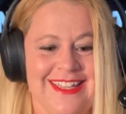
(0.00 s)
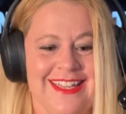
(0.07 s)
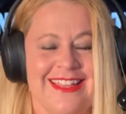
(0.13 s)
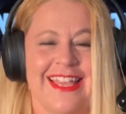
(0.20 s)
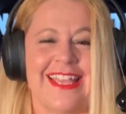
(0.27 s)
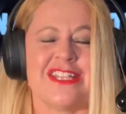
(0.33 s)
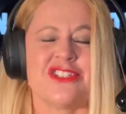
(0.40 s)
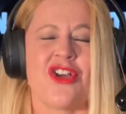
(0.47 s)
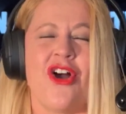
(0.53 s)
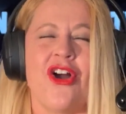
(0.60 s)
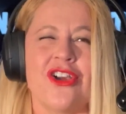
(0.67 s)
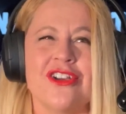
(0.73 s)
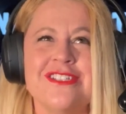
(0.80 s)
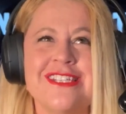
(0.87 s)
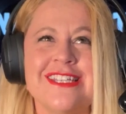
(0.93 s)
It's
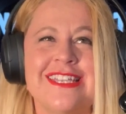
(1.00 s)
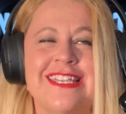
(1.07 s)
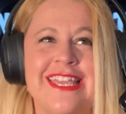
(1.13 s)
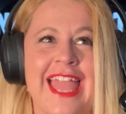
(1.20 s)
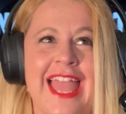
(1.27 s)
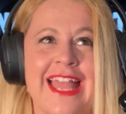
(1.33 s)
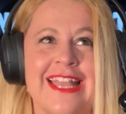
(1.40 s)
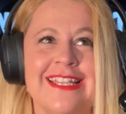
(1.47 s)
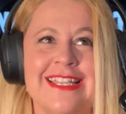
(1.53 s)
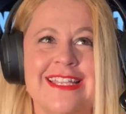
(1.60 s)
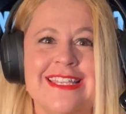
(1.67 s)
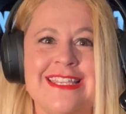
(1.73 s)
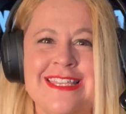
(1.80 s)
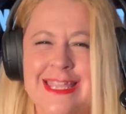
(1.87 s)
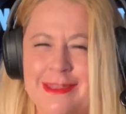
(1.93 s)
hard to get
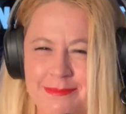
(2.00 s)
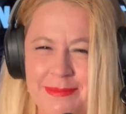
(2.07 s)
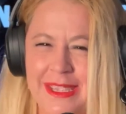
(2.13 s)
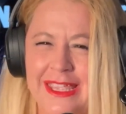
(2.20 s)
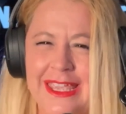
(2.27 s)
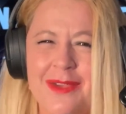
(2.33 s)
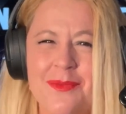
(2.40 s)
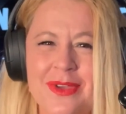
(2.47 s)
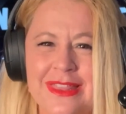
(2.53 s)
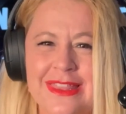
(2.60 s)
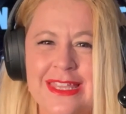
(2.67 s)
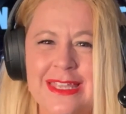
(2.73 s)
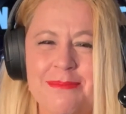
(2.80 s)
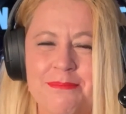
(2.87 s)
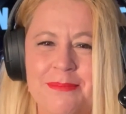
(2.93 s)
nitpicky with
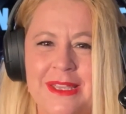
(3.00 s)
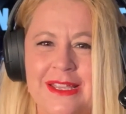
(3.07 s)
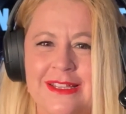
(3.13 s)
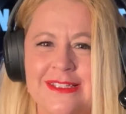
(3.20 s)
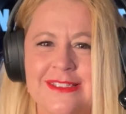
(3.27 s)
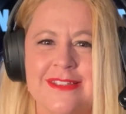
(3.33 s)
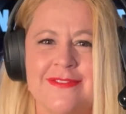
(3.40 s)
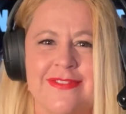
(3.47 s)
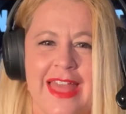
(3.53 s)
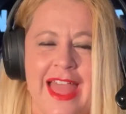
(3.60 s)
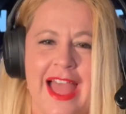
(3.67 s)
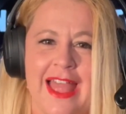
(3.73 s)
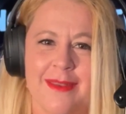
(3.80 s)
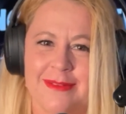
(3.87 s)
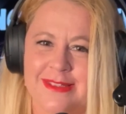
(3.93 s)
it because of
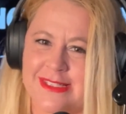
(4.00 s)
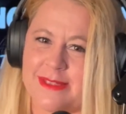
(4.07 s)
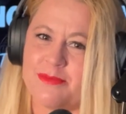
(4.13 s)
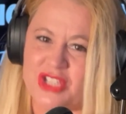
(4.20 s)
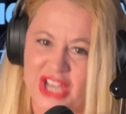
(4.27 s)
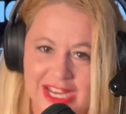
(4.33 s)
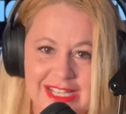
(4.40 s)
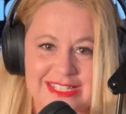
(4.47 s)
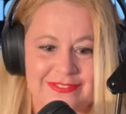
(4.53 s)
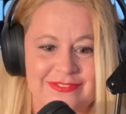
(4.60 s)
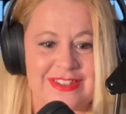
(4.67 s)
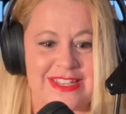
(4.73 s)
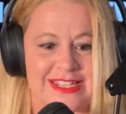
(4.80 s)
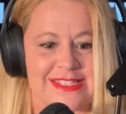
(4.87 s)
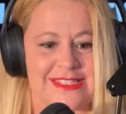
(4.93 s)
that
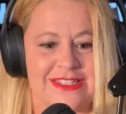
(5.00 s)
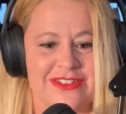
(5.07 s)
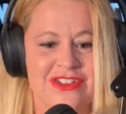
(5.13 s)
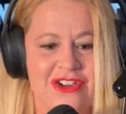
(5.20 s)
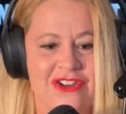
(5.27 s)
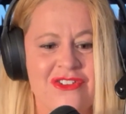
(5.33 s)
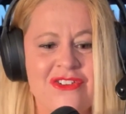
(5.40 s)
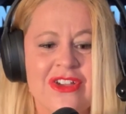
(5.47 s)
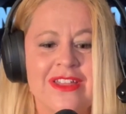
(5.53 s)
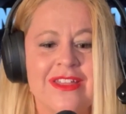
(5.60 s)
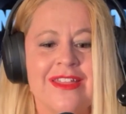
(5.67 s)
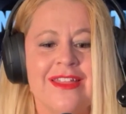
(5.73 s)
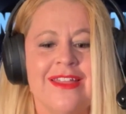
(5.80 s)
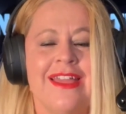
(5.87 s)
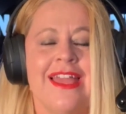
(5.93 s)
subjectiveness,
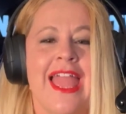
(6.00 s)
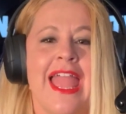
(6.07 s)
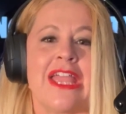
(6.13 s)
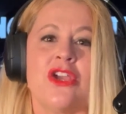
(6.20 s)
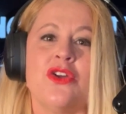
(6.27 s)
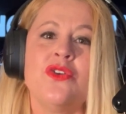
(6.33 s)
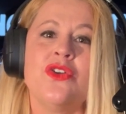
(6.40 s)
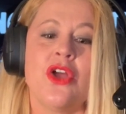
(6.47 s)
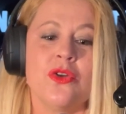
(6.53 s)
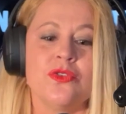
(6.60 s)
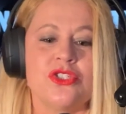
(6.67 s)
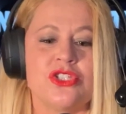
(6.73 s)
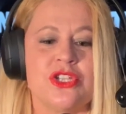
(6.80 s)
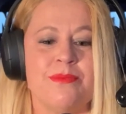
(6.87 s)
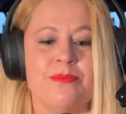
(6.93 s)
And
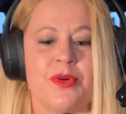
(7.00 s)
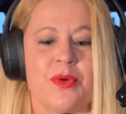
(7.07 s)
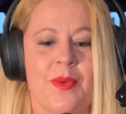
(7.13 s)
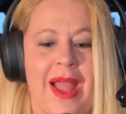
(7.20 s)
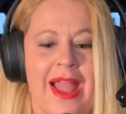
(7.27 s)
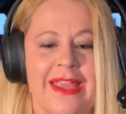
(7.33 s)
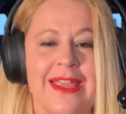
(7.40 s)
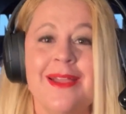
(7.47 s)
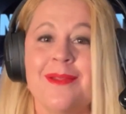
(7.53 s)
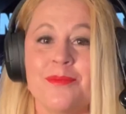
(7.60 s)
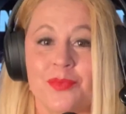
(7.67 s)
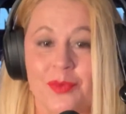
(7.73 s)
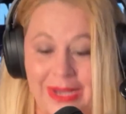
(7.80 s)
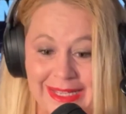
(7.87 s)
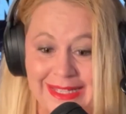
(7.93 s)
kudos to Mariah and
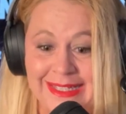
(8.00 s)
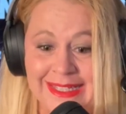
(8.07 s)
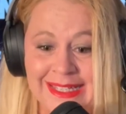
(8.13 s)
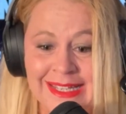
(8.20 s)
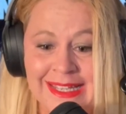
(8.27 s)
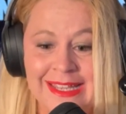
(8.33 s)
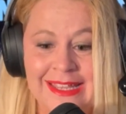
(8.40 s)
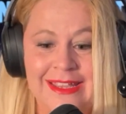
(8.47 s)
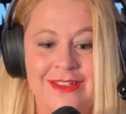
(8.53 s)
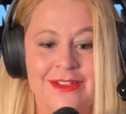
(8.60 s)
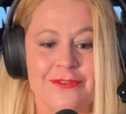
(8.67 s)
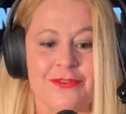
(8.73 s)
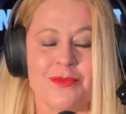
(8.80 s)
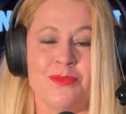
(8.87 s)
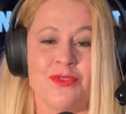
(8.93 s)
Braylon
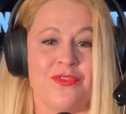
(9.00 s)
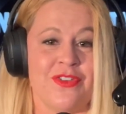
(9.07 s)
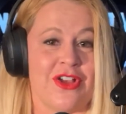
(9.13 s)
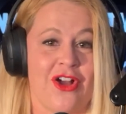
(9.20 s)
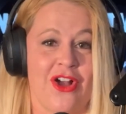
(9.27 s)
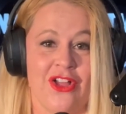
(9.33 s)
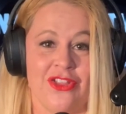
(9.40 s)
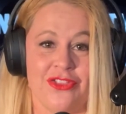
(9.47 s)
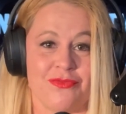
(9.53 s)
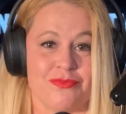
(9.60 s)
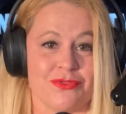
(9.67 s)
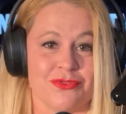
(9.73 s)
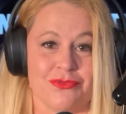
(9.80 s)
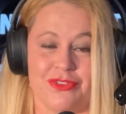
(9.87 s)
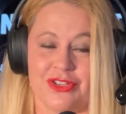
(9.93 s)
for moving on
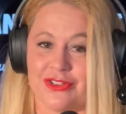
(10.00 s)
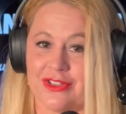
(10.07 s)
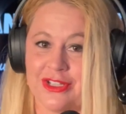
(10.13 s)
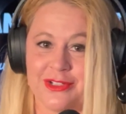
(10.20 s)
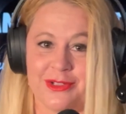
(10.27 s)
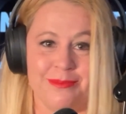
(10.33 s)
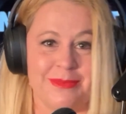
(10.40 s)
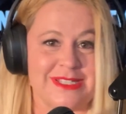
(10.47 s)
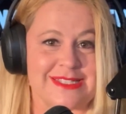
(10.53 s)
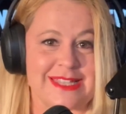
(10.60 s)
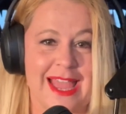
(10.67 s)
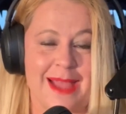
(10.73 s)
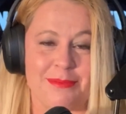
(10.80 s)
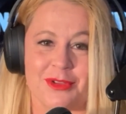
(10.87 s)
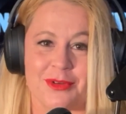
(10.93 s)
through their little
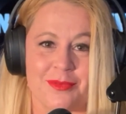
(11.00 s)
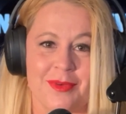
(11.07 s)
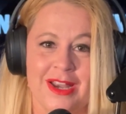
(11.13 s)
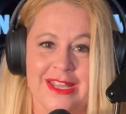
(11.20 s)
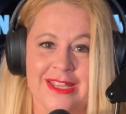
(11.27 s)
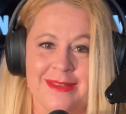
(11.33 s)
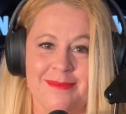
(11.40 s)
mishap, their run-in,